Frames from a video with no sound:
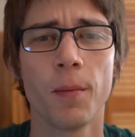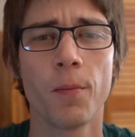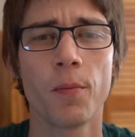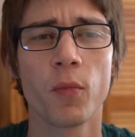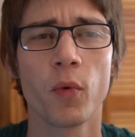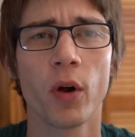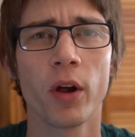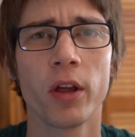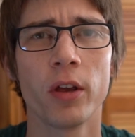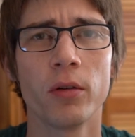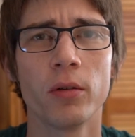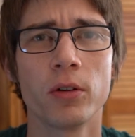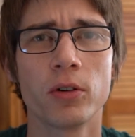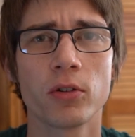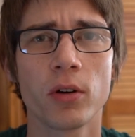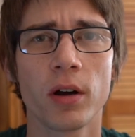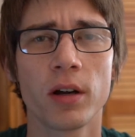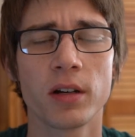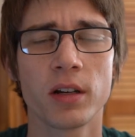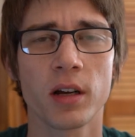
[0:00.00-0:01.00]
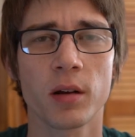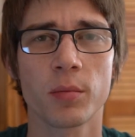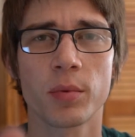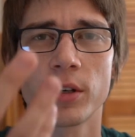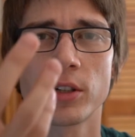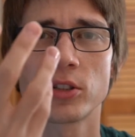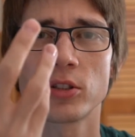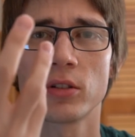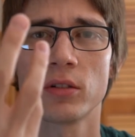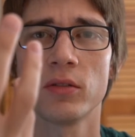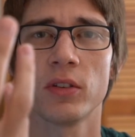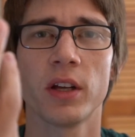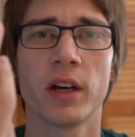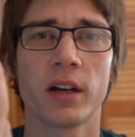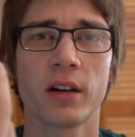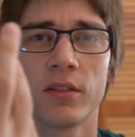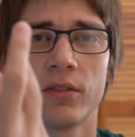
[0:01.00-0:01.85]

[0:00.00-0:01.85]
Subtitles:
where you would try and take a picture of like a